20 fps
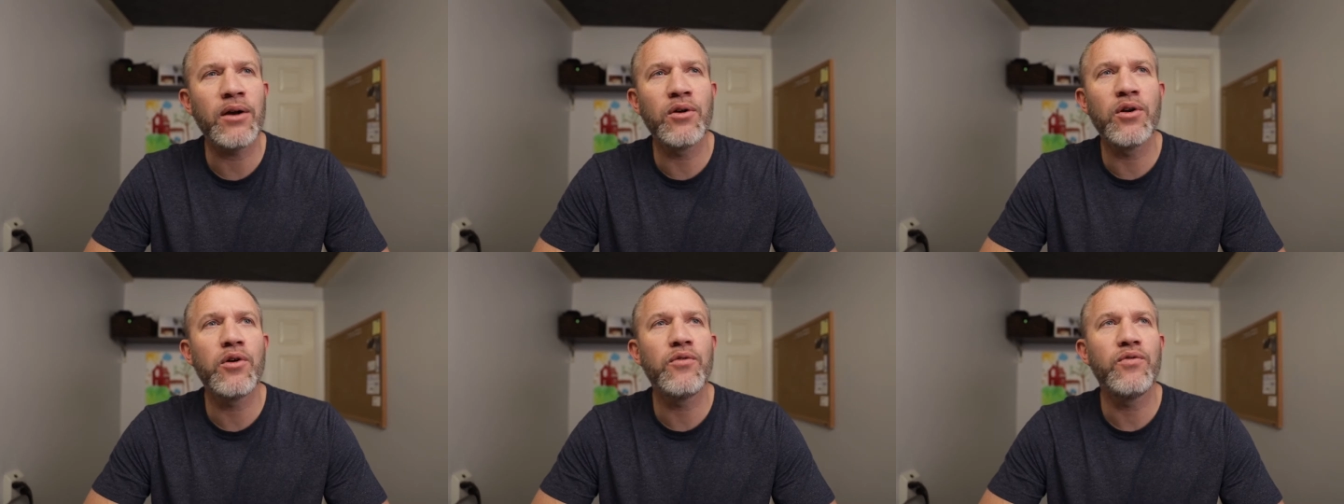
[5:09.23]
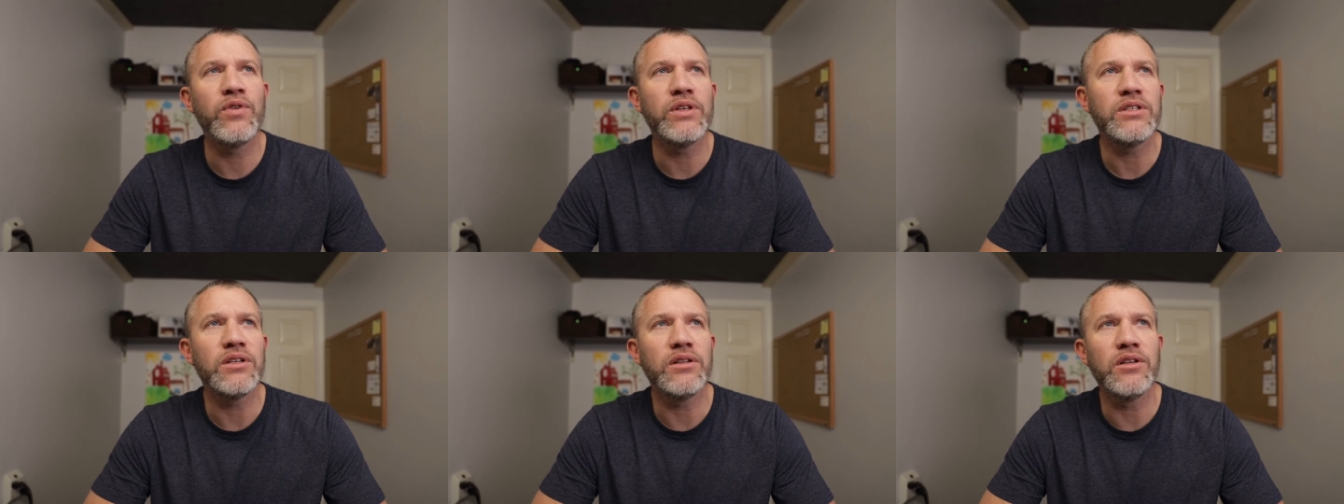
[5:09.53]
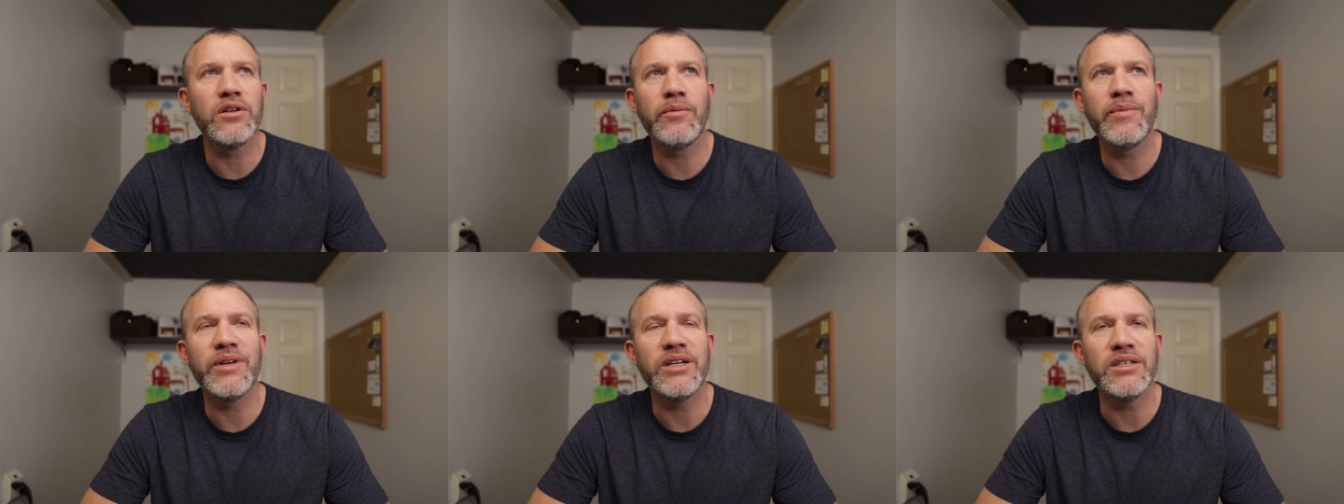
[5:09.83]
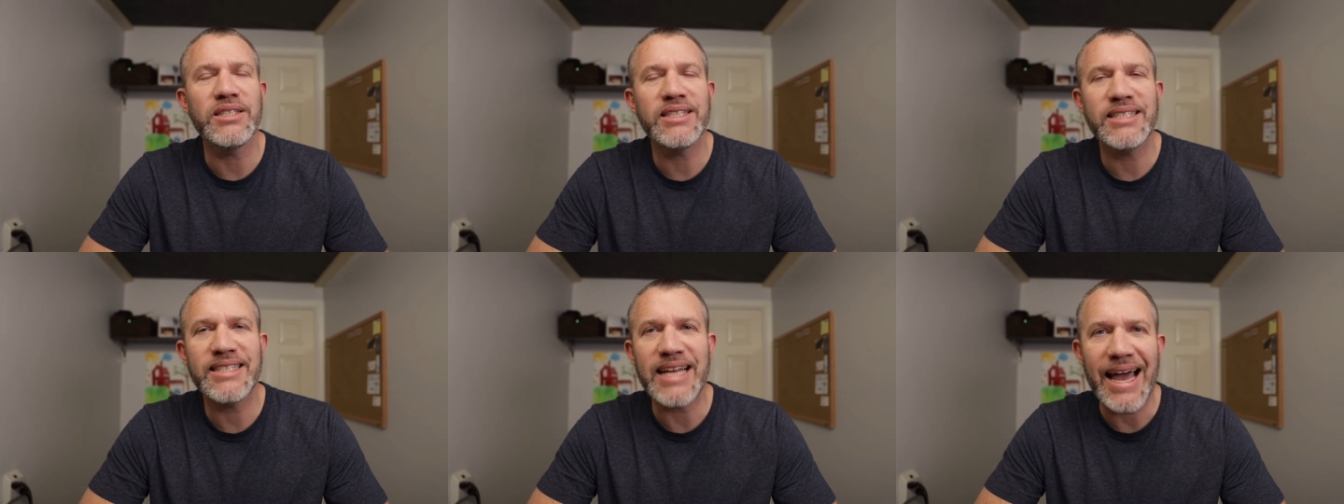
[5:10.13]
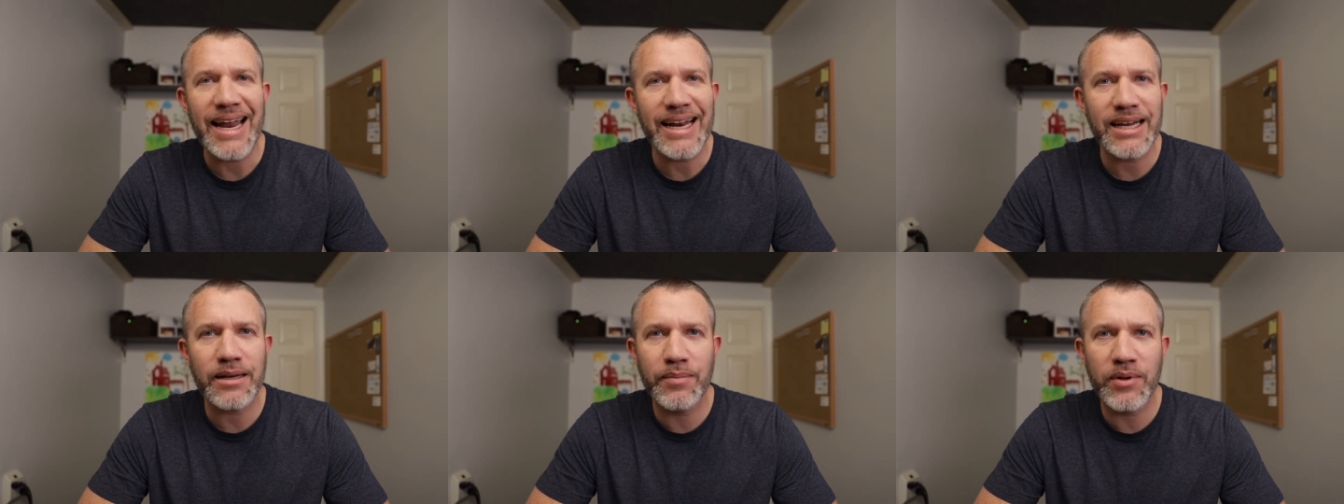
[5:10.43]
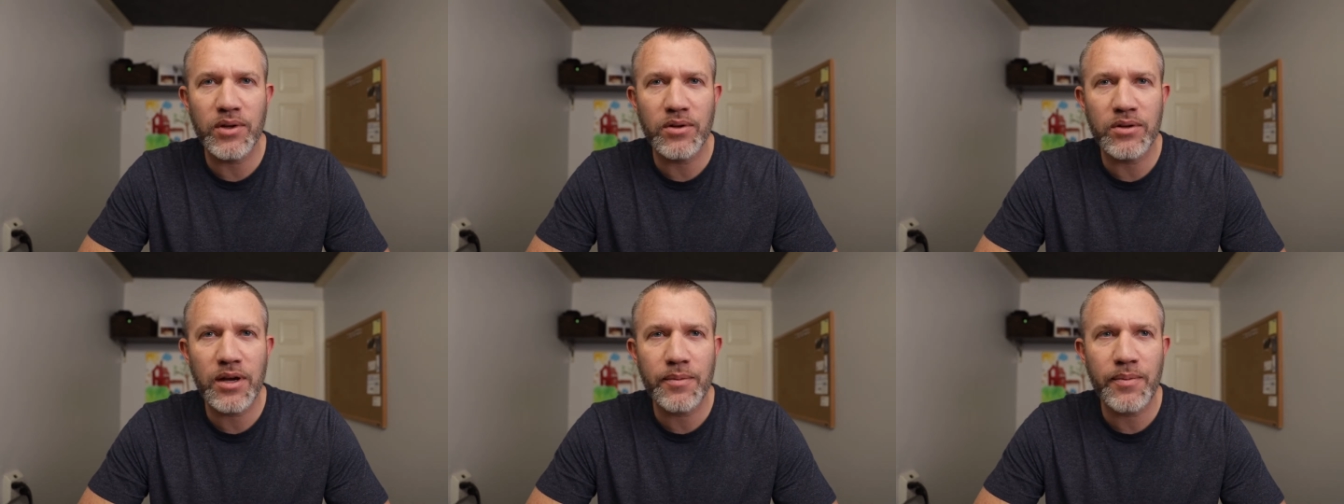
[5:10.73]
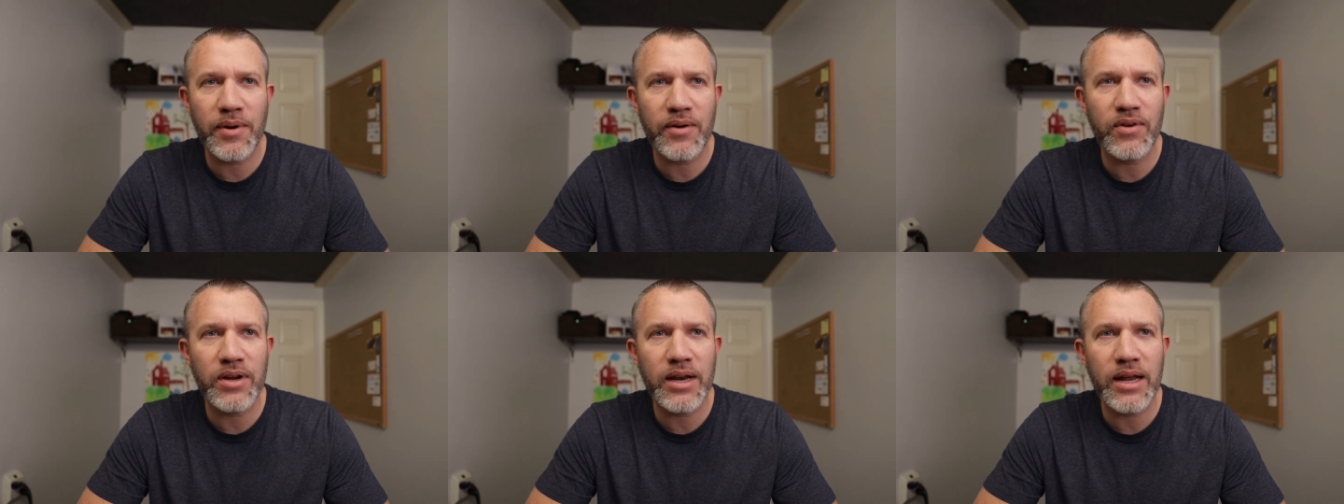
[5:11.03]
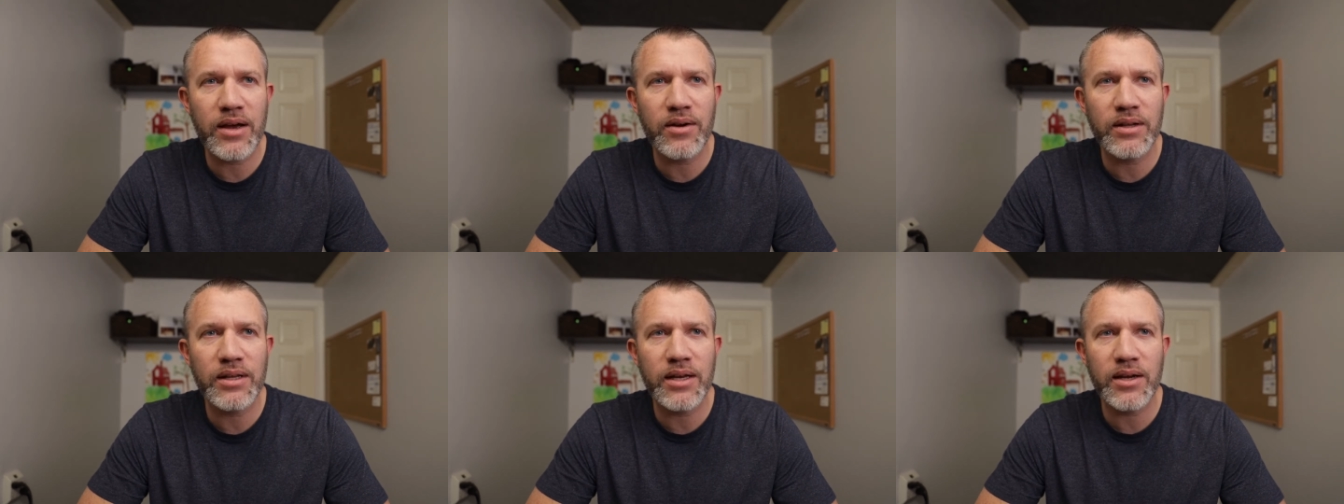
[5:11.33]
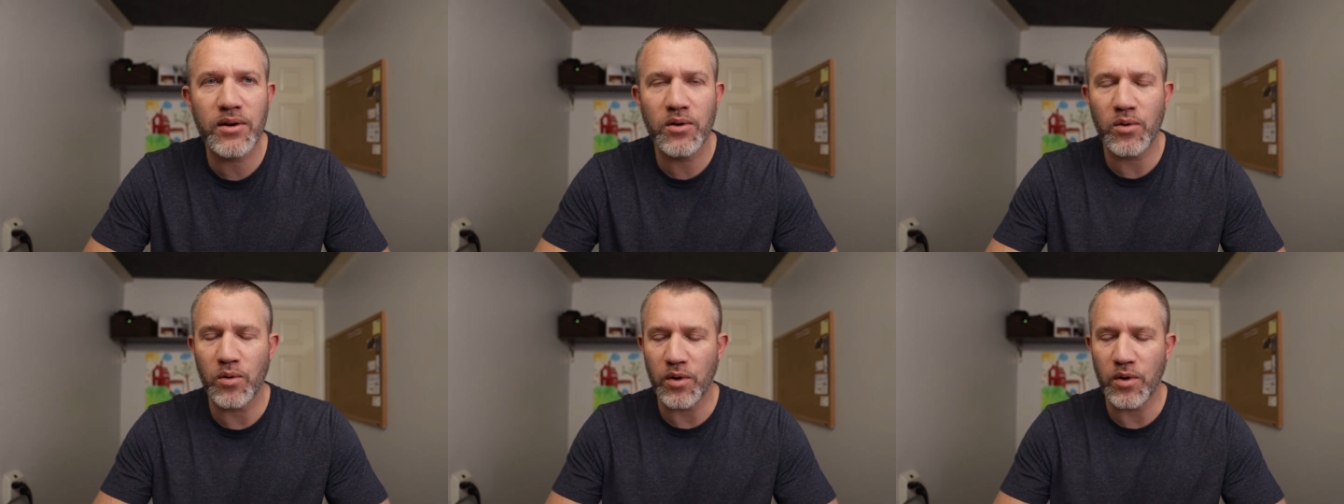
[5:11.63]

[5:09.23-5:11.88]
don't know if it's a little bit of static buildup every now and then,